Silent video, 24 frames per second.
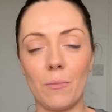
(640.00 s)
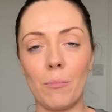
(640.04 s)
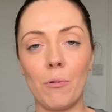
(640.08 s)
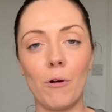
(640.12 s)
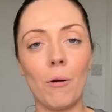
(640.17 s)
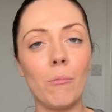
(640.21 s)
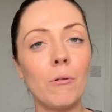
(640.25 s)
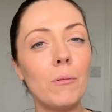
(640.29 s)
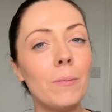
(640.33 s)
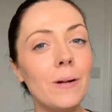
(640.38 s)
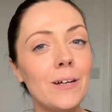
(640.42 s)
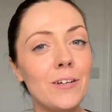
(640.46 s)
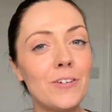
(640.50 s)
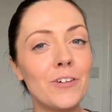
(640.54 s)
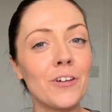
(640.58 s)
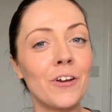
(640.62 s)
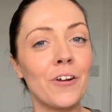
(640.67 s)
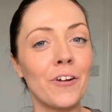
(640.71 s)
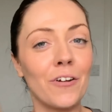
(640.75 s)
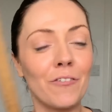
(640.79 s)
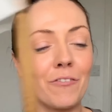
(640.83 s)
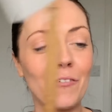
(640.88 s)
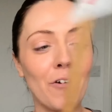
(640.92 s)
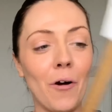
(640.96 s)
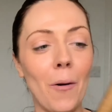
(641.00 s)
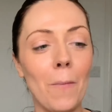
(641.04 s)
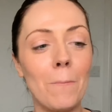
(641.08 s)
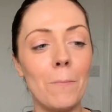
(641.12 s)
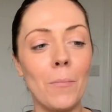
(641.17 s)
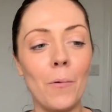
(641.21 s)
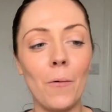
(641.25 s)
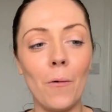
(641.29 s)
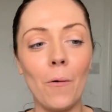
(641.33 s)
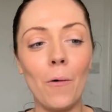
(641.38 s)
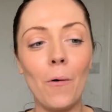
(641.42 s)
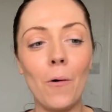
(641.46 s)
Probably should have got
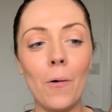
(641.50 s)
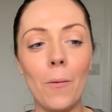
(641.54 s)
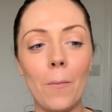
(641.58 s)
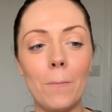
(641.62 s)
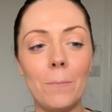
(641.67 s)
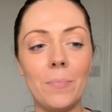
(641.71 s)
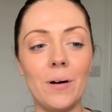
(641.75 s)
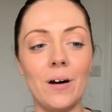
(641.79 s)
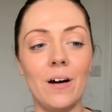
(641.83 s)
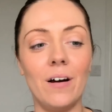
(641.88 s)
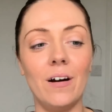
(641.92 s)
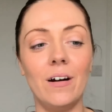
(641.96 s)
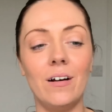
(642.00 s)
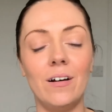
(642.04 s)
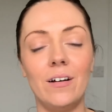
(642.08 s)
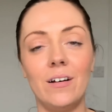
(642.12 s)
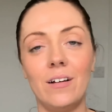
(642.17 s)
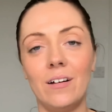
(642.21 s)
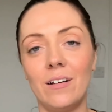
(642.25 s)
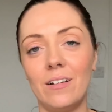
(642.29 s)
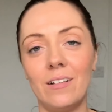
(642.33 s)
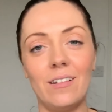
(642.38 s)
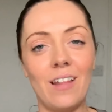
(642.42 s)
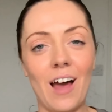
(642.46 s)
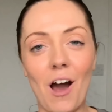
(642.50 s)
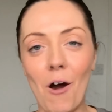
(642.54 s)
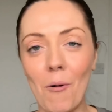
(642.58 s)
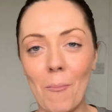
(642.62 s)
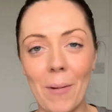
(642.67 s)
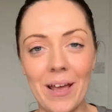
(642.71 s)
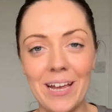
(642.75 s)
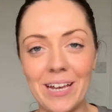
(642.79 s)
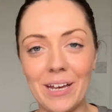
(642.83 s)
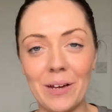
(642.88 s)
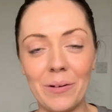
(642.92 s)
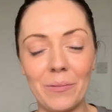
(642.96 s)
more, but I'll
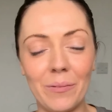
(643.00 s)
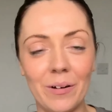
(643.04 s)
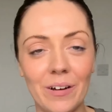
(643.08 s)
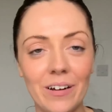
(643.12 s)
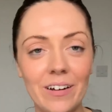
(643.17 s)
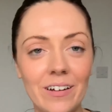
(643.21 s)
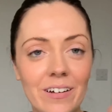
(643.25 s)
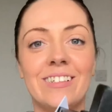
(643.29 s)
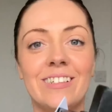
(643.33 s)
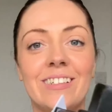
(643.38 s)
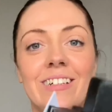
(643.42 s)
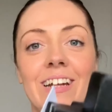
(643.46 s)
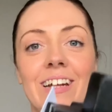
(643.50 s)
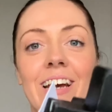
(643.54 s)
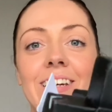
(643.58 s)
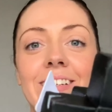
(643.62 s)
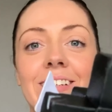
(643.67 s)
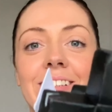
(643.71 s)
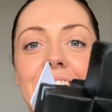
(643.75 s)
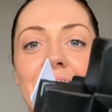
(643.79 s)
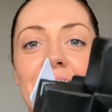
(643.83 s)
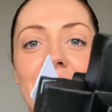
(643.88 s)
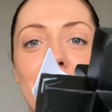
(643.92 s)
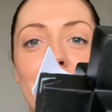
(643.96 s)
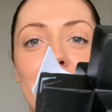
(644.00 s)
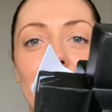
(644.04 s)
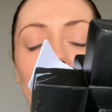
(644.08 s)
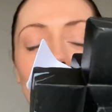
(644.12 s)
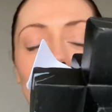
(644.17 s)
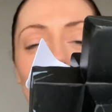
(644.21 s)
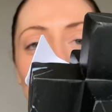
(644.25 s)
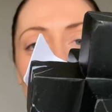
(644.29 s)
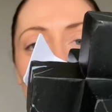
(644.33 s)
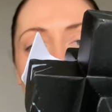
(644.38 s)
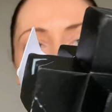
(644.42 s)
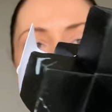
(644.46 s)
make it work. So next up, I
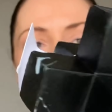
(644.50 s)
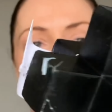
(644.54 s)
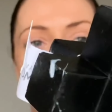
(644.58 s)
got this